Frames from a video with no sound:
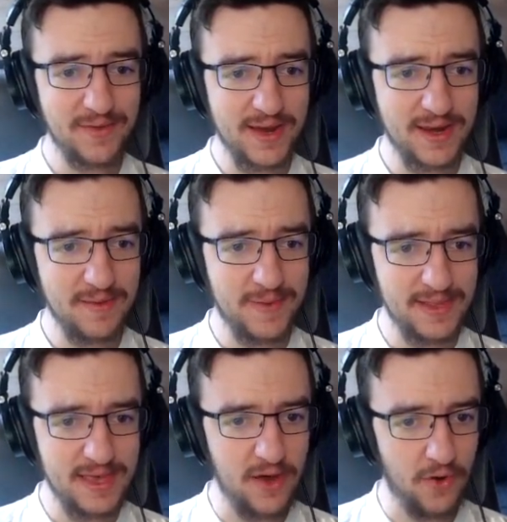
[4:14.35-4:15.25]
we're going to
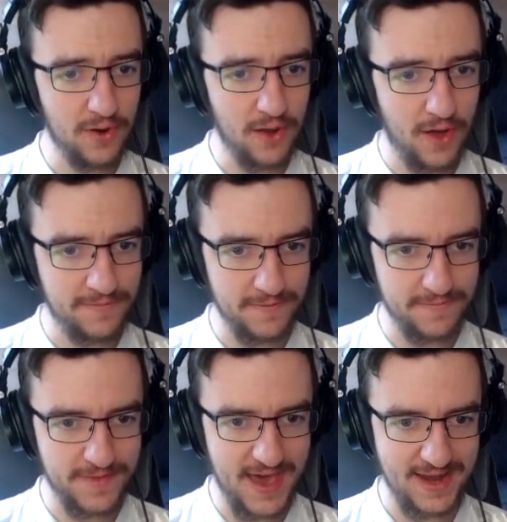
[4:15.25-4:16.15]
build it all off
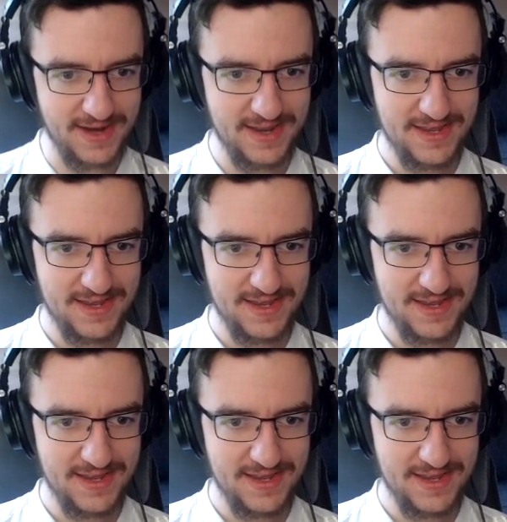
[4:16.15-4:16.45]
of that.